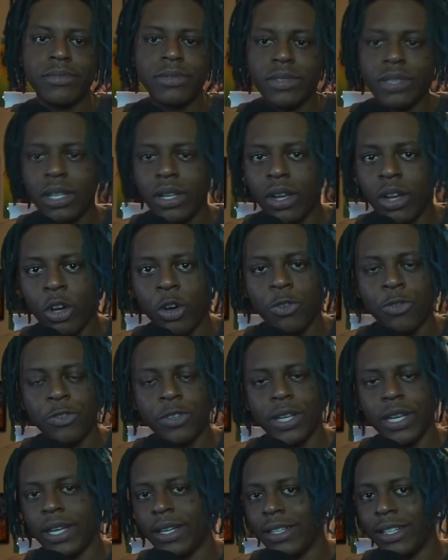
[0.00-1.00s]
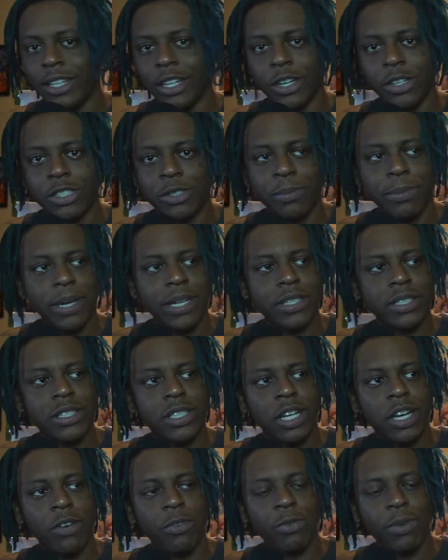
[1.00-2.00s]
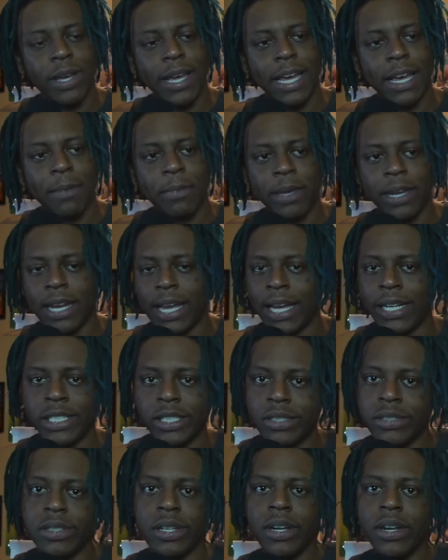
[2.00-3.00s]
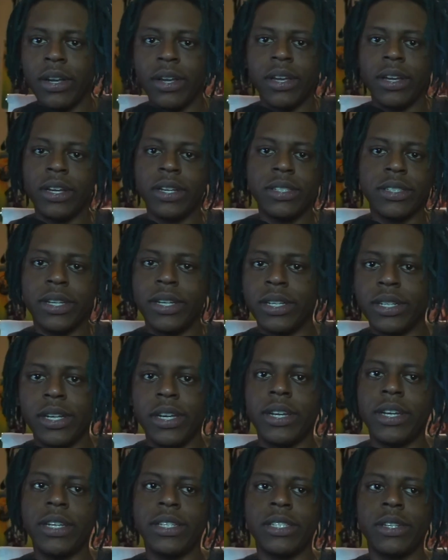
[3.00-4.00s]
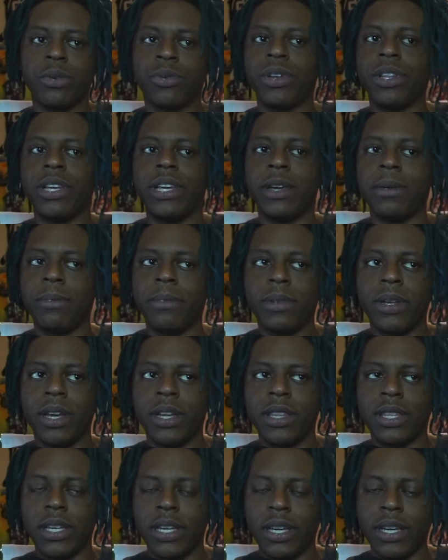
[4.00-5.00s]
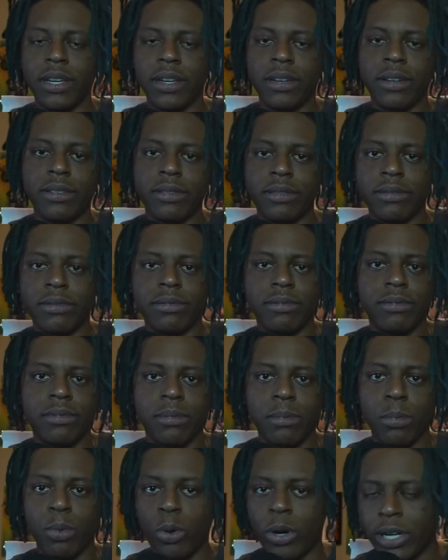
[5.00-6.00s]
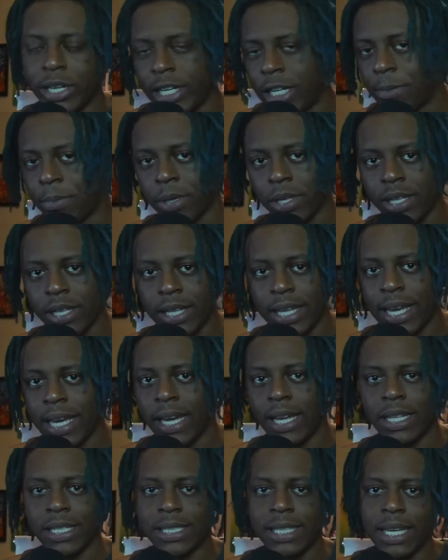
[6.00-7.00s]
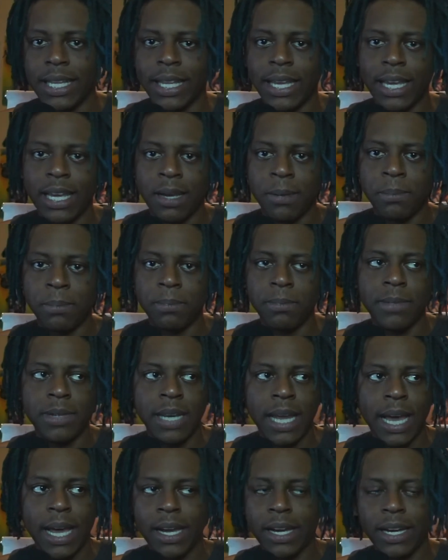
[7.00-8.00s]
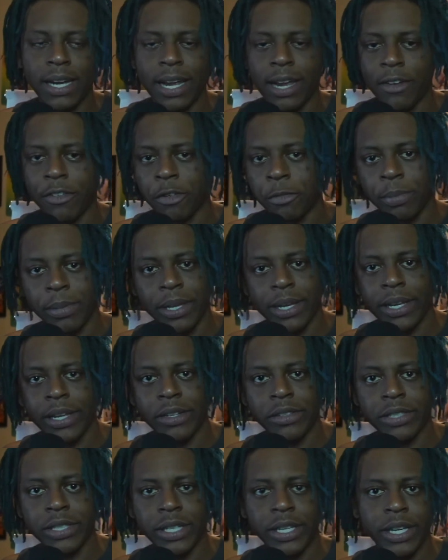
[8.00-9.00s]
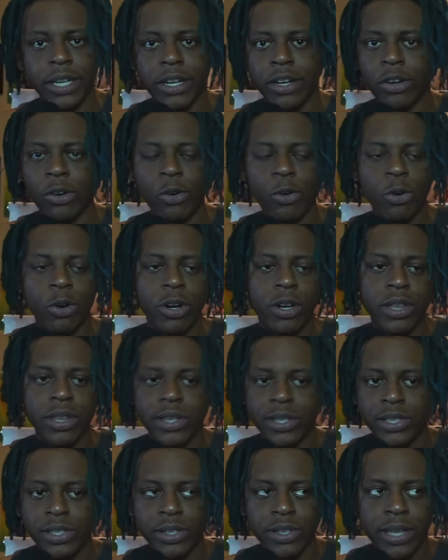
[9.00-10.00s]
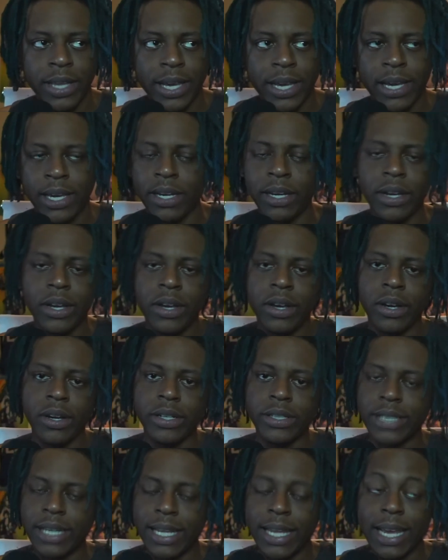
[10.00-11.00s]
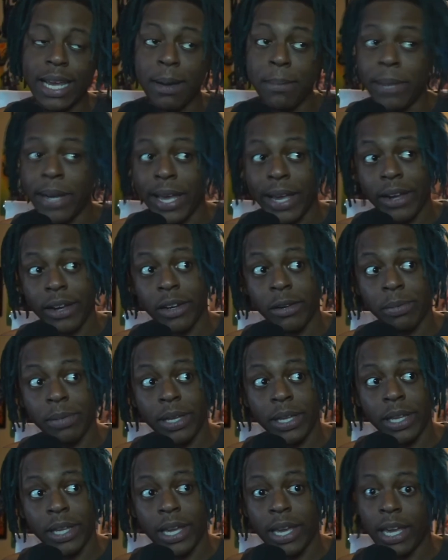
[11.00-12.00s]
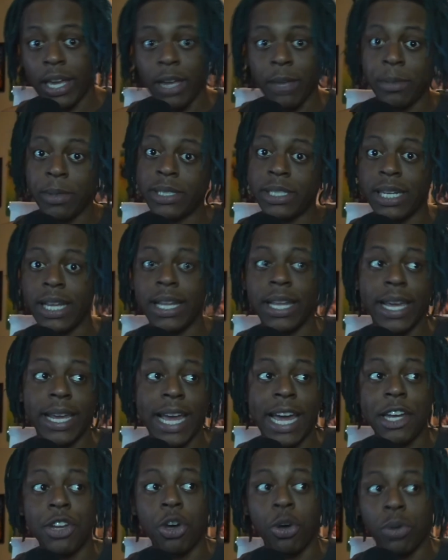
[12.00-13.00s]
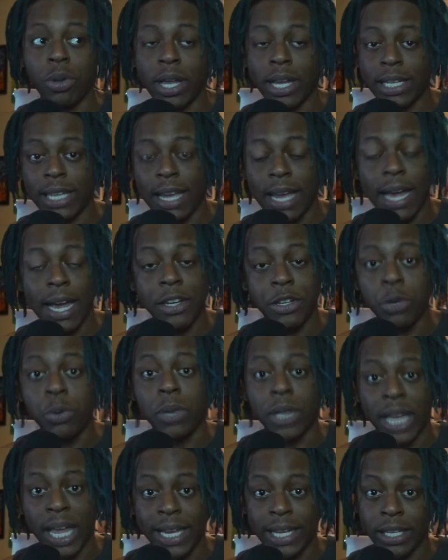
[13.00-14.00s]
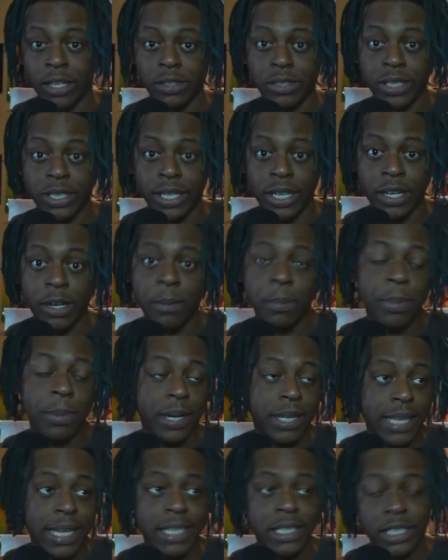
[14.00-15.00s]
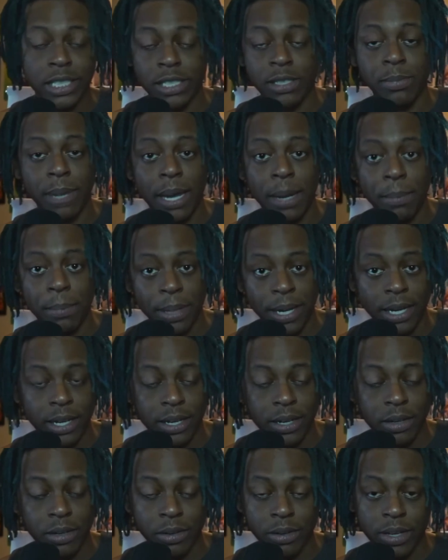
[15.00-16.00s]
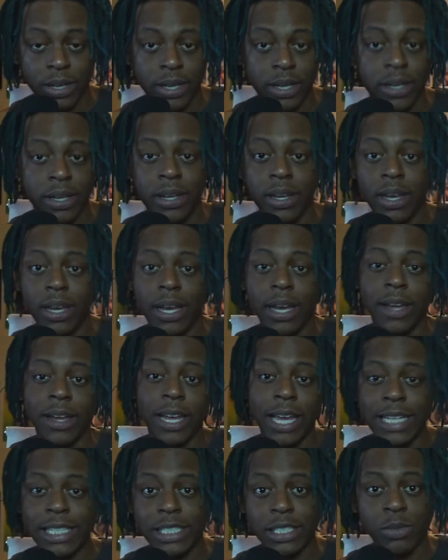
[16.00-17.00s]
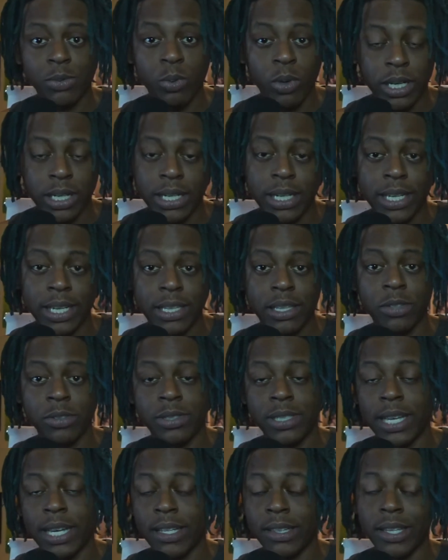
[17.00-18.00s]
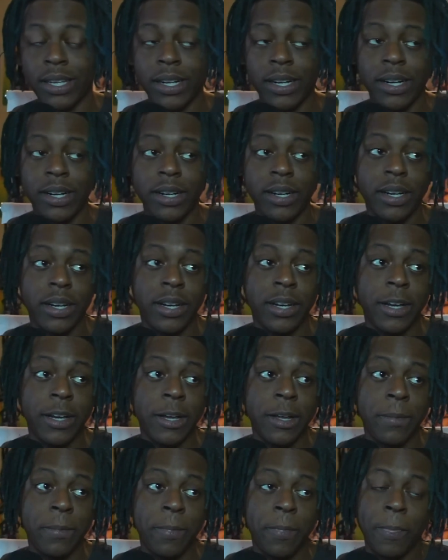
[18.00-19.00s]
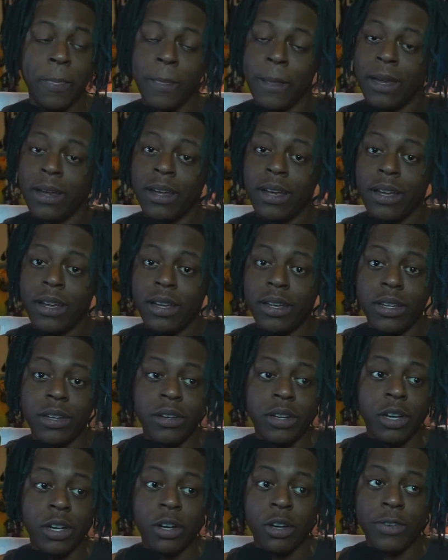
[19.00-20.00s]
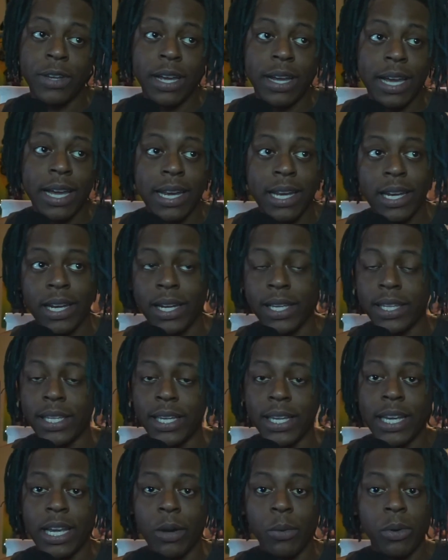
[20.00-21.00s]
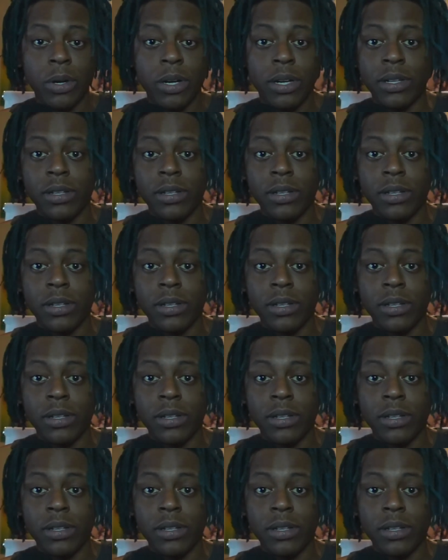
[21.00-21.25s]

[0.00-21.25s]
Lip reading: Hopefully, you know, some better stuff will happen. It isn't really nothing more deeper than that. It's not like I'm not gonna ever play Guilty Gear or this or that. It's not like I'm not gonna play the game. It's not like I don't like the game. I do like Guilty Gear, but that's just my opinion, okay? I just want to get those out there. You know, if y'all got anything y'all want to,